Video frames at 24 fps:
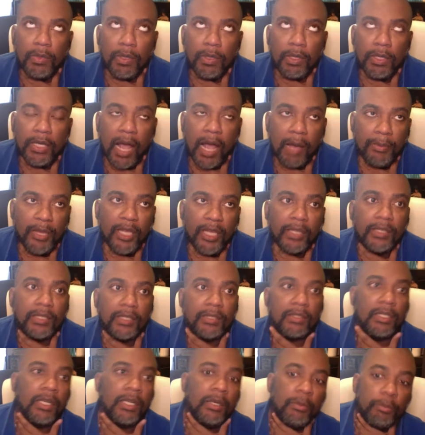comics
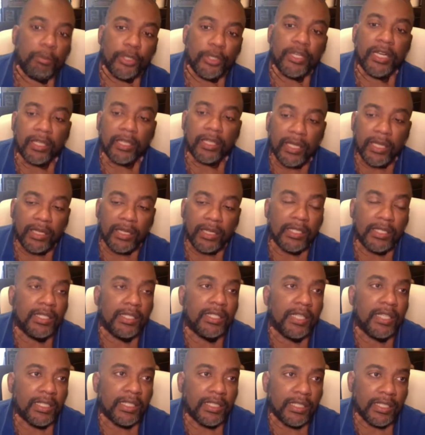particularly in the
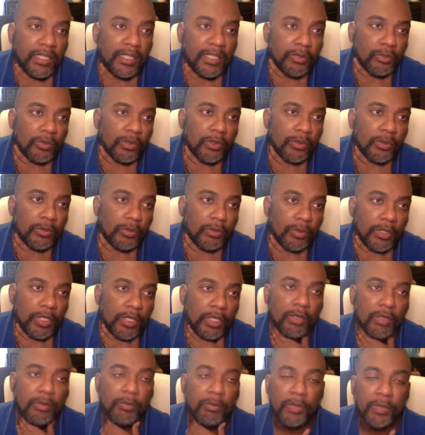60s were
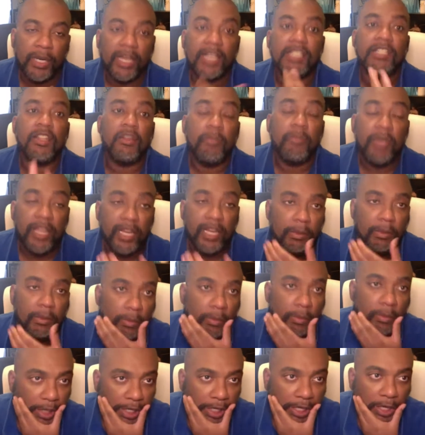because of the medium
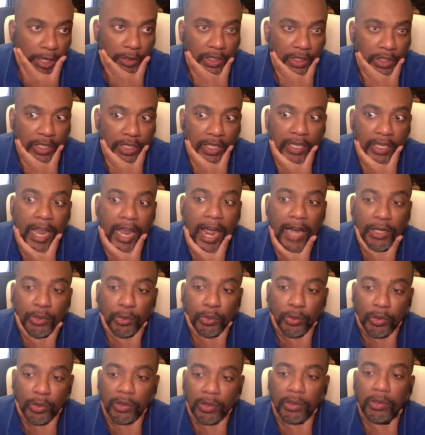you know it's a
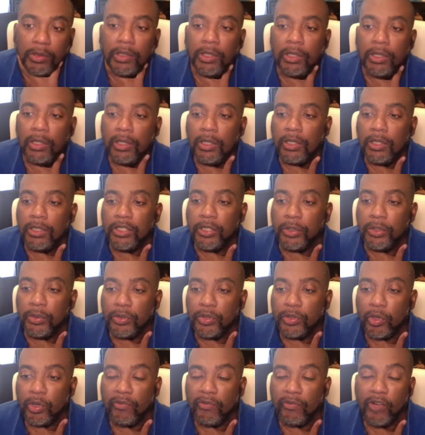natural to
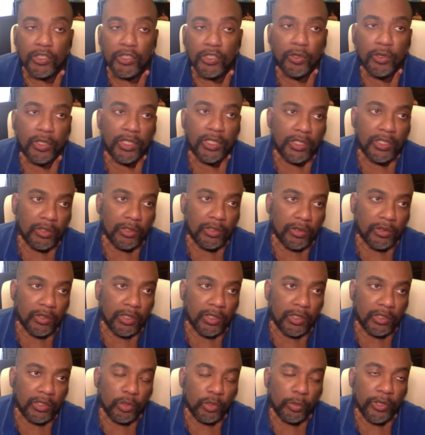sort of also consider the
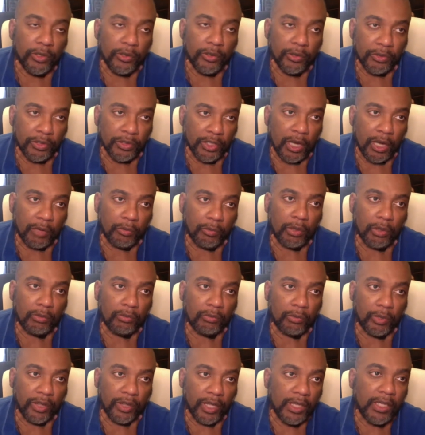superhero genre
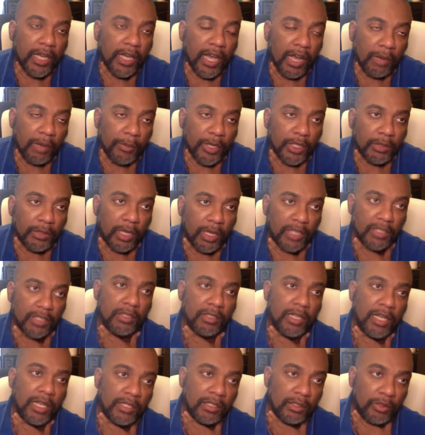within comics as
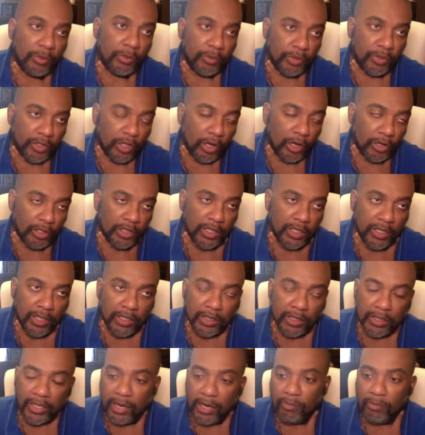as it was largely the
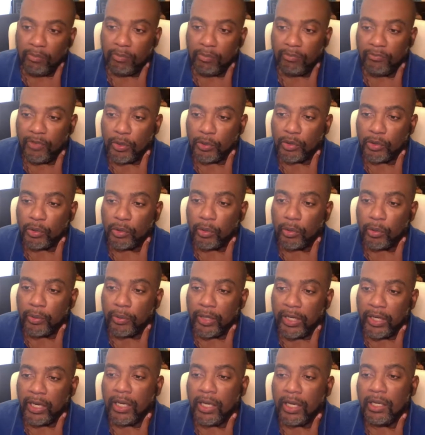same folks who were
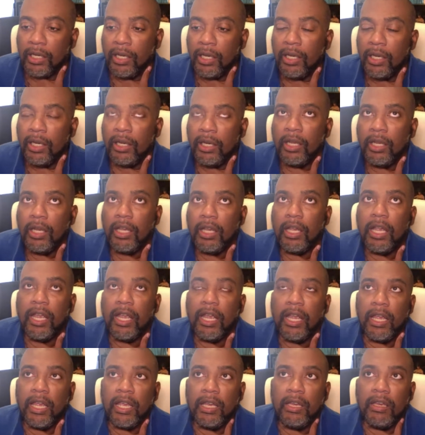reading it
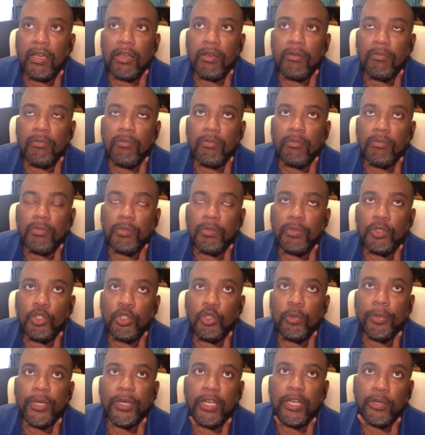in
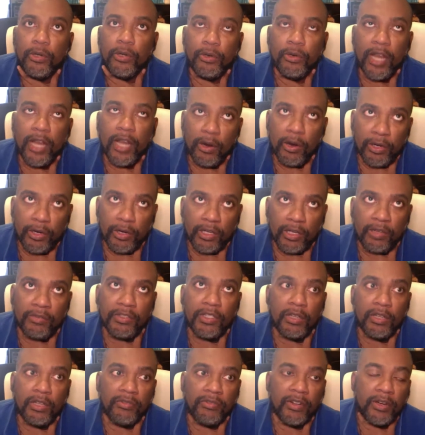superhero narratives
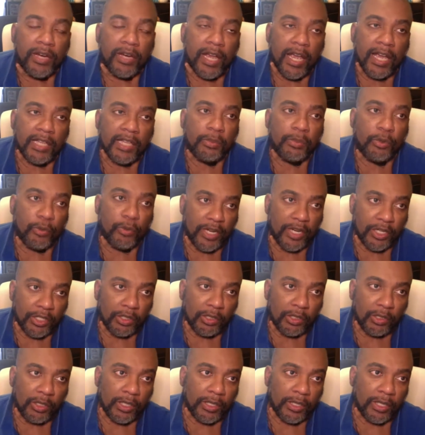they're very
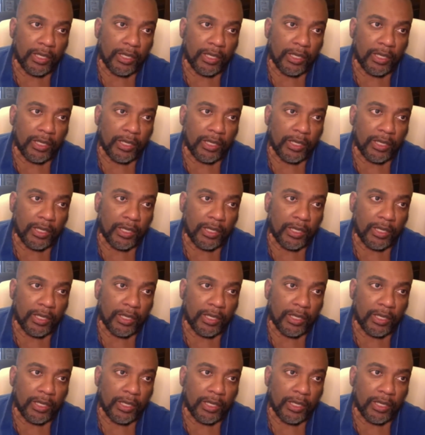aspirational and